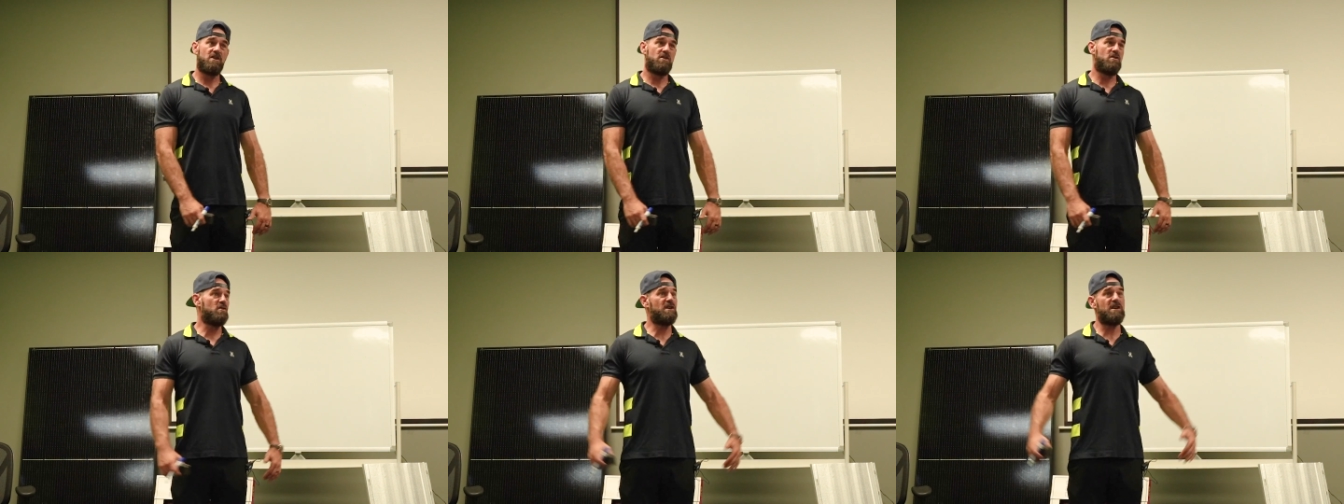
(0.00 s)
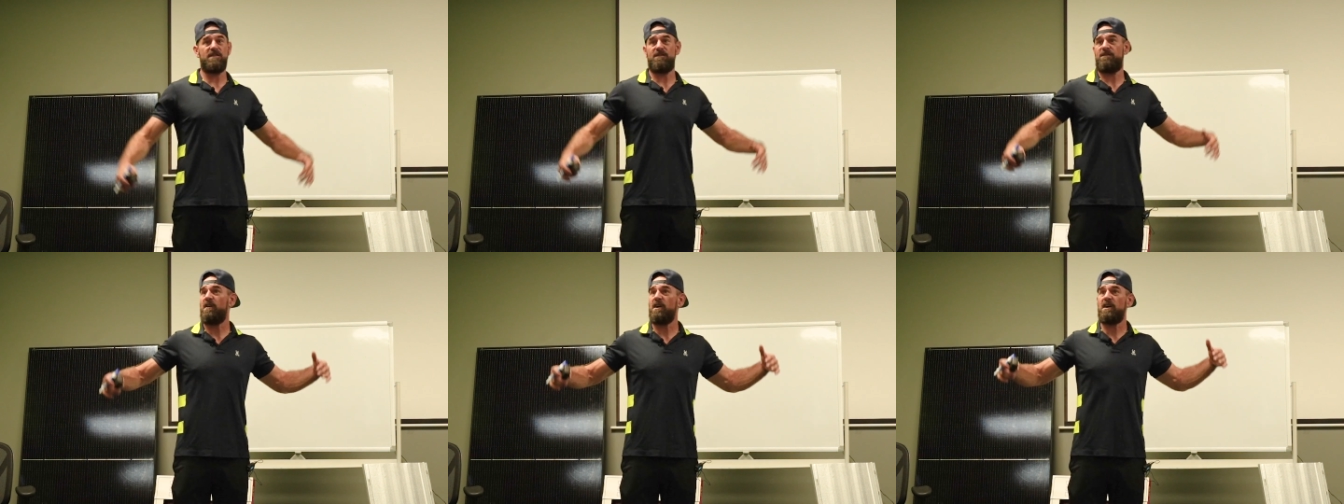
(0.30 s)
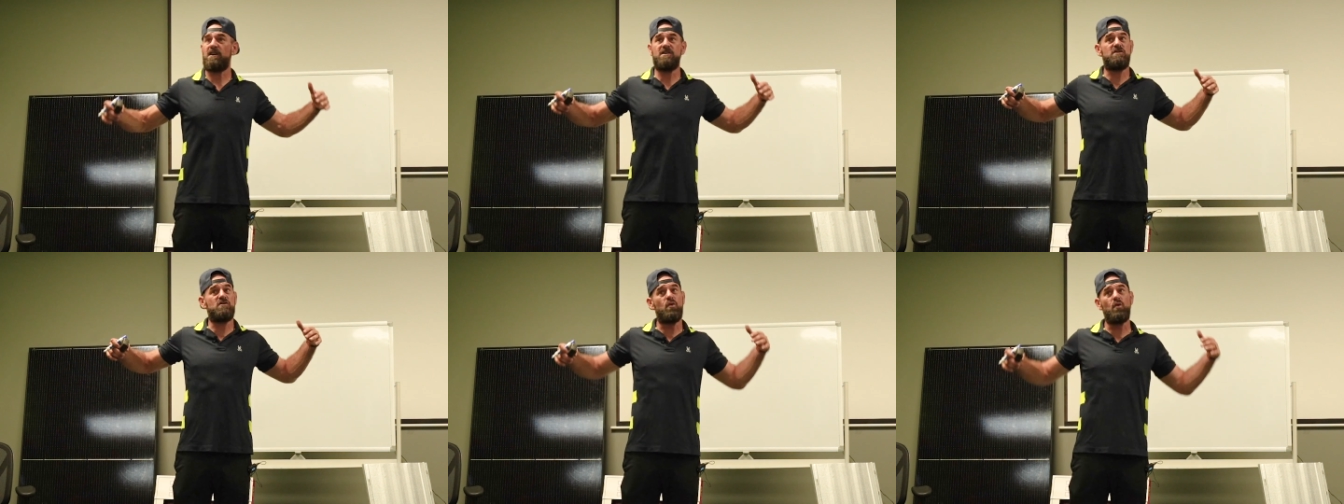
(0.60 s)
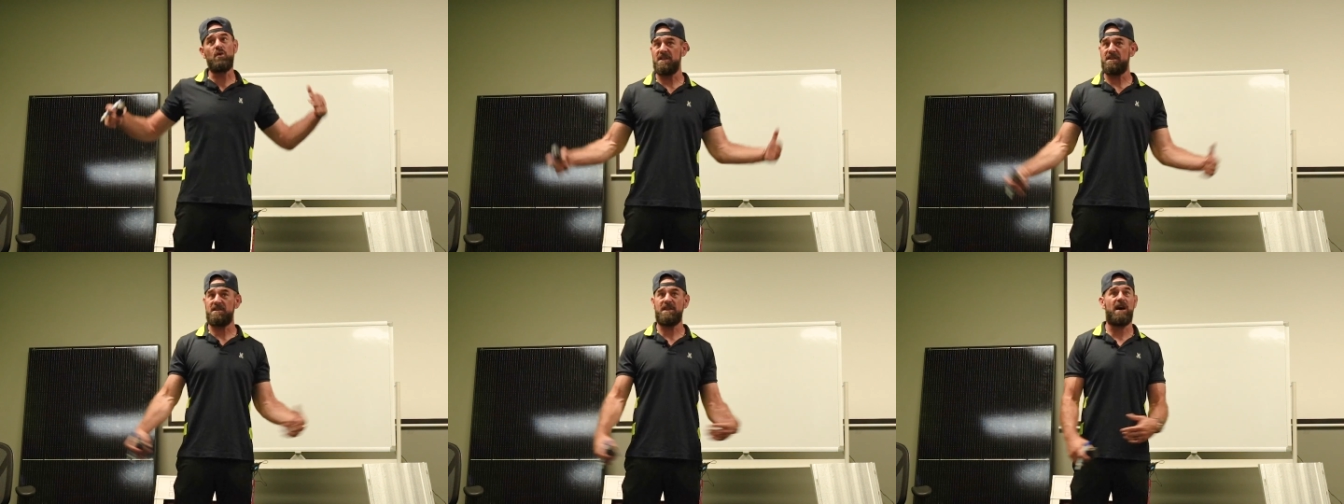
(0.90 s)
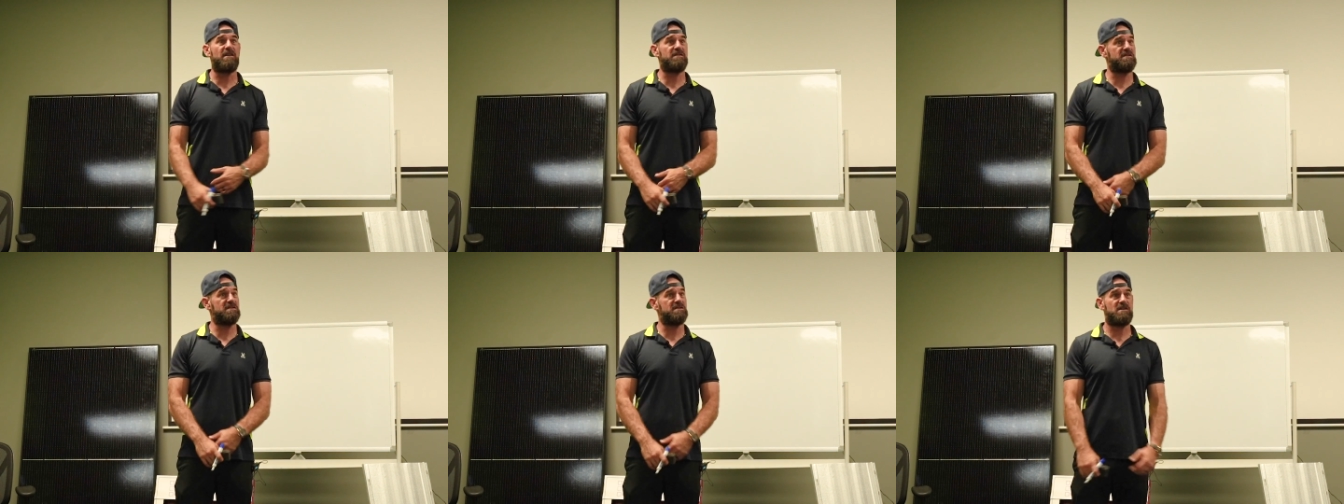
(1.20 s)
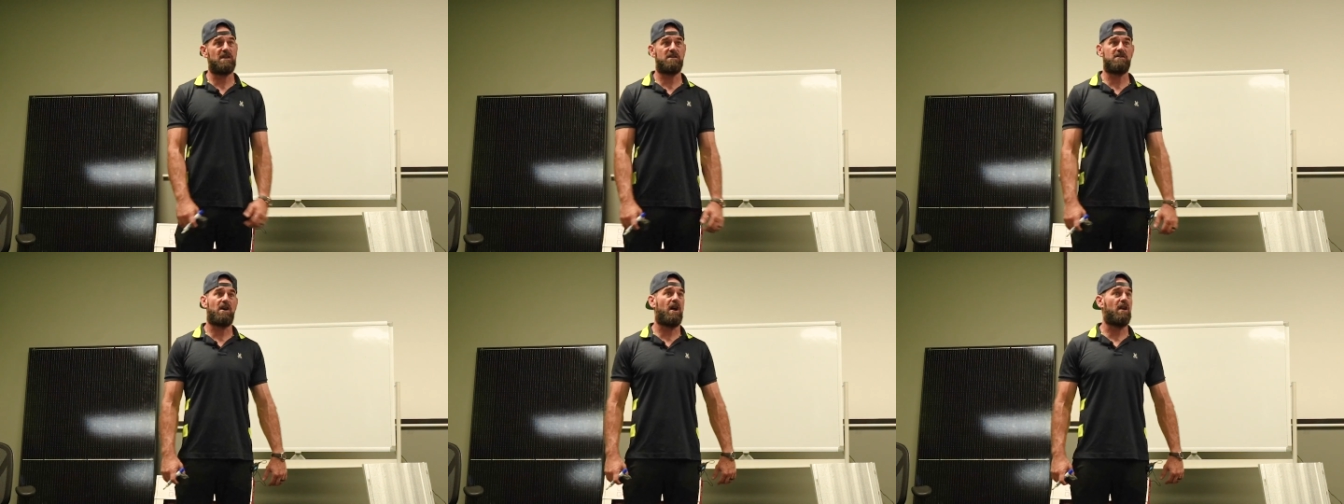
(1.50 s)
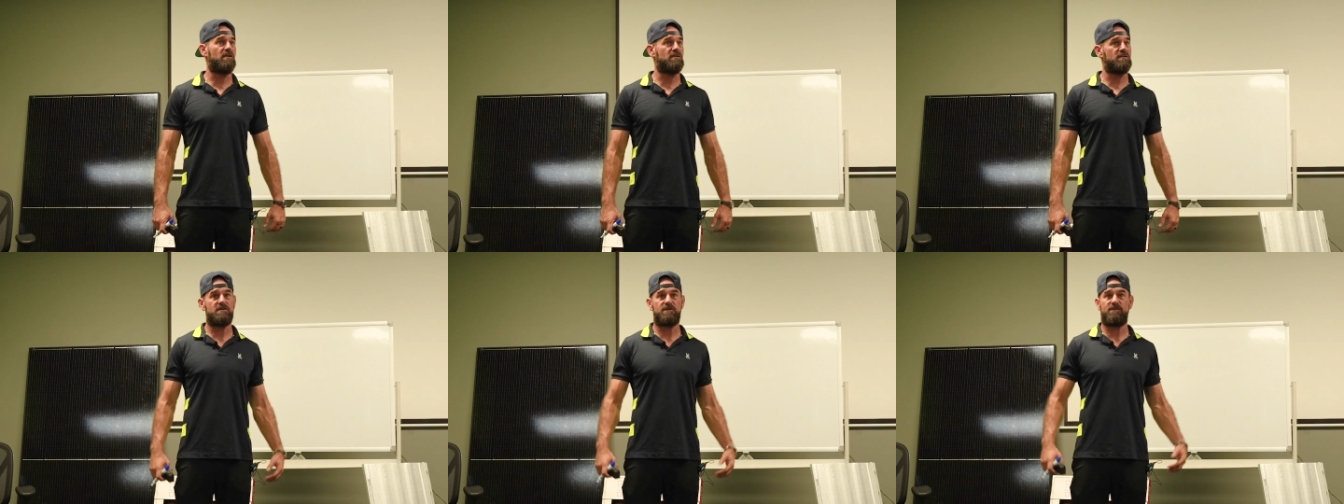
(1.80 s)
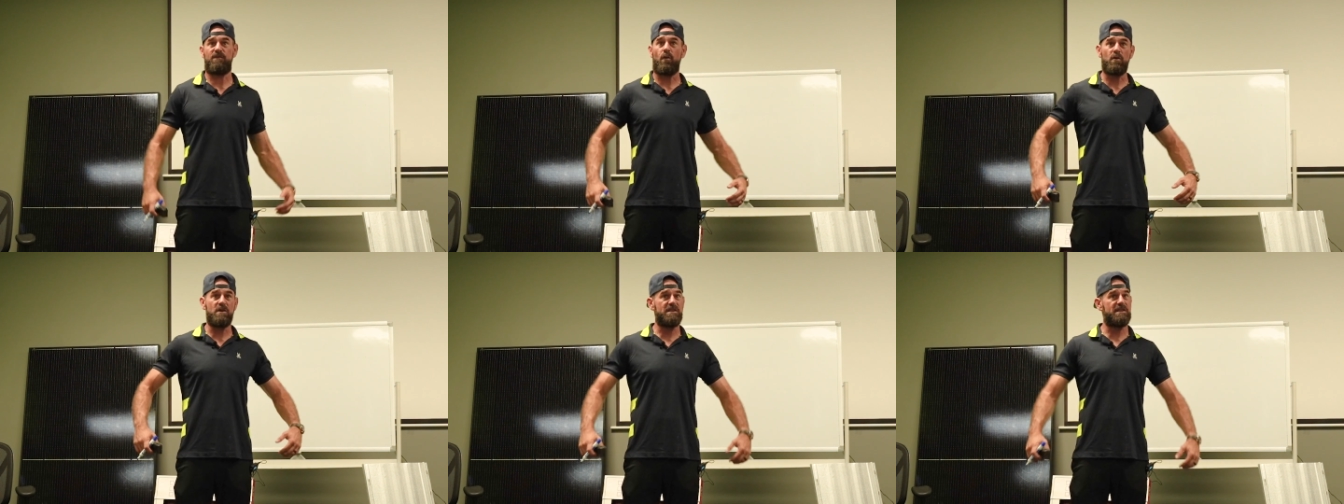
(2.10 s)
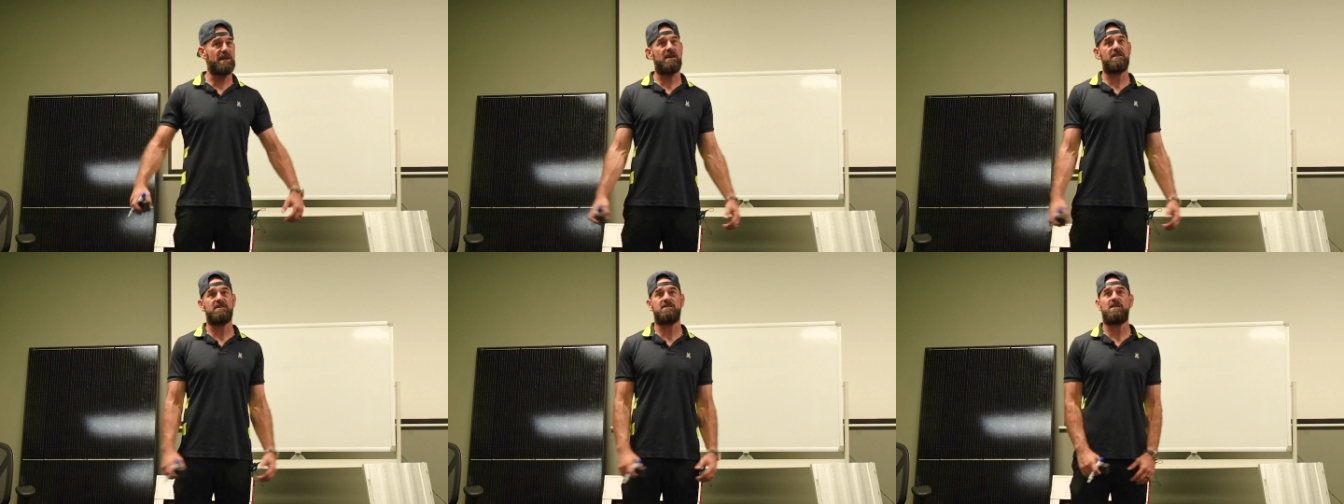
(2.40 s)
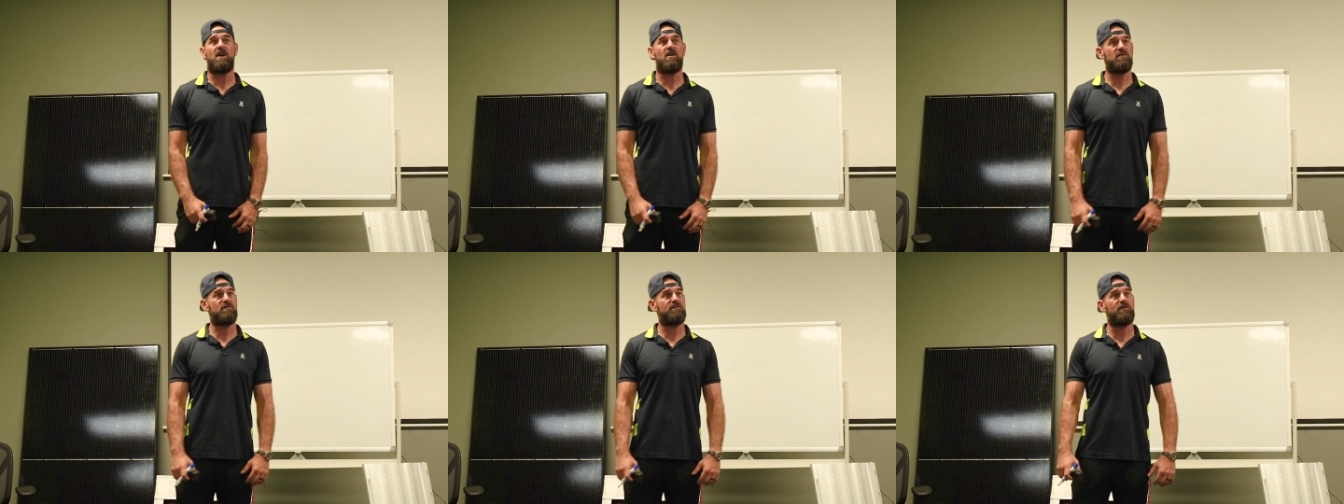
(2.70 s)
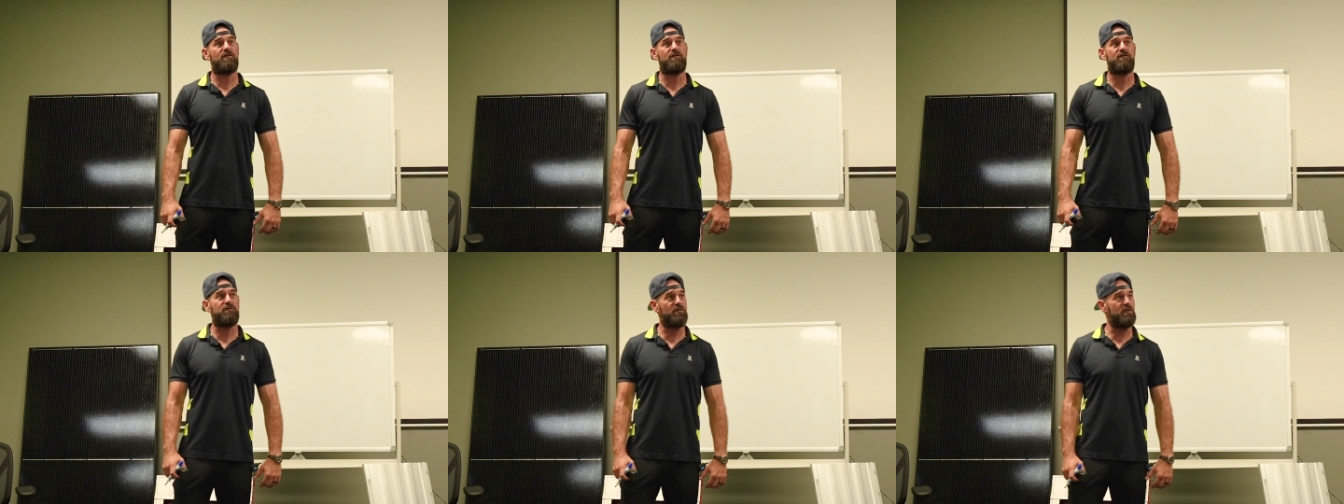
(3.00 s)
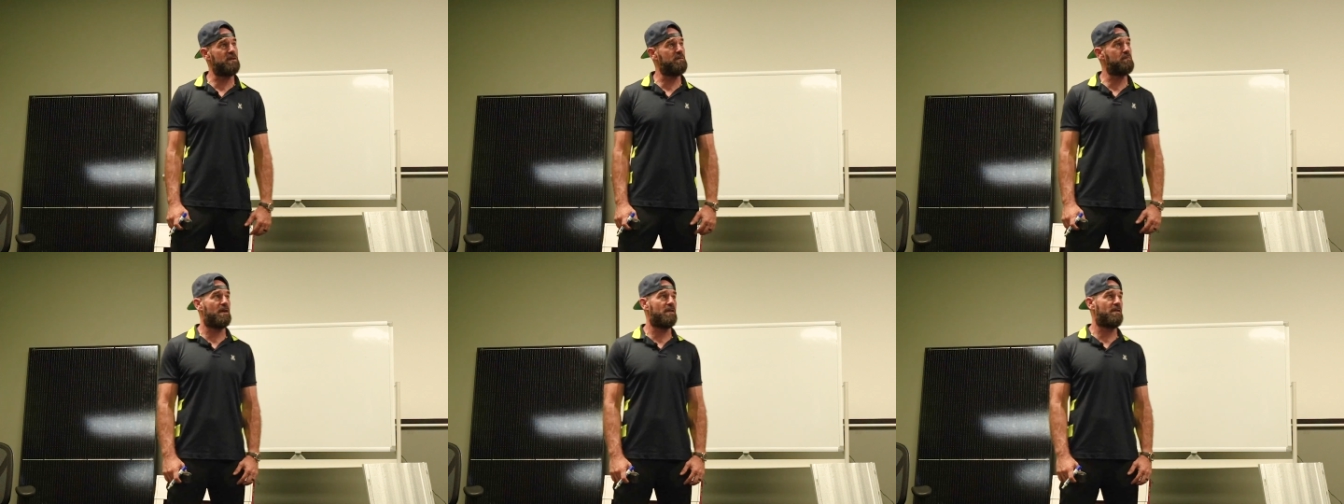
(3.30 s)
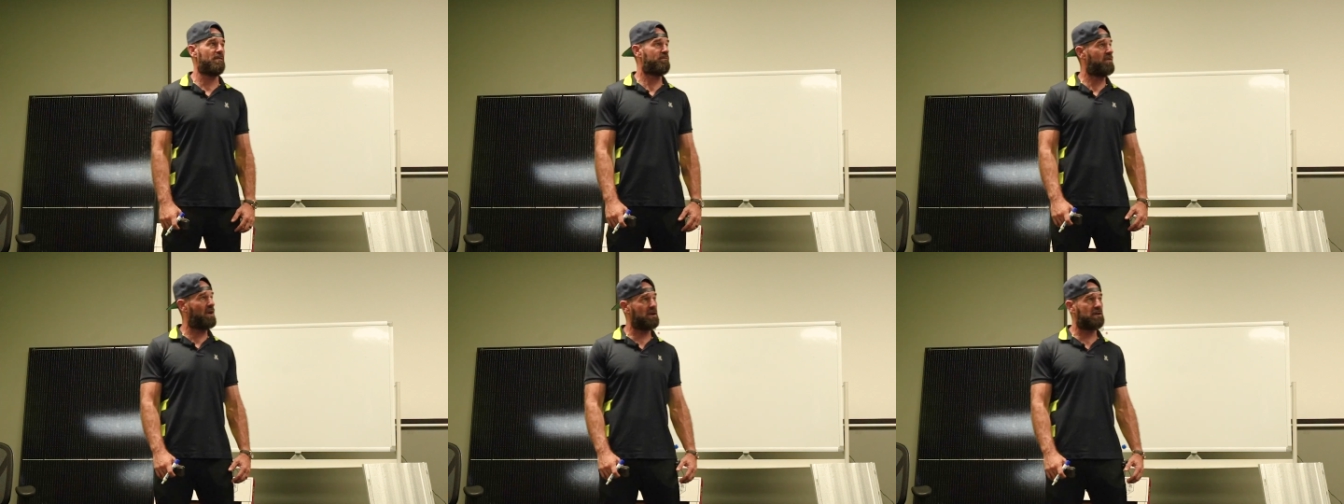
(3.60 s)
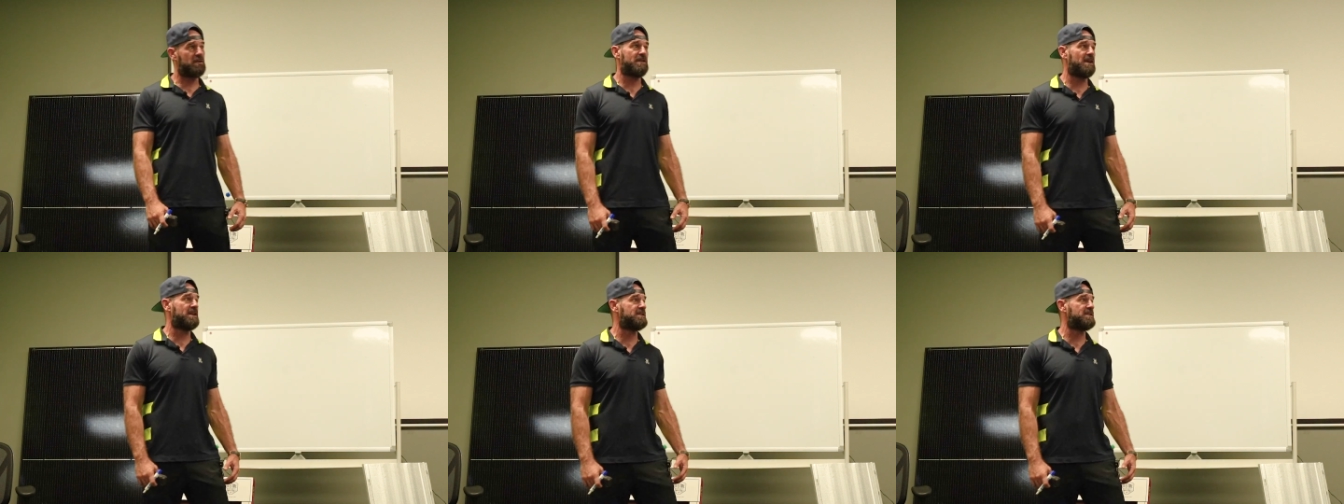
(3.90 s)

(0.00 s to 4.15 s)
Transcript: You get fucking $20,000, $40,000 for free, motherfucker.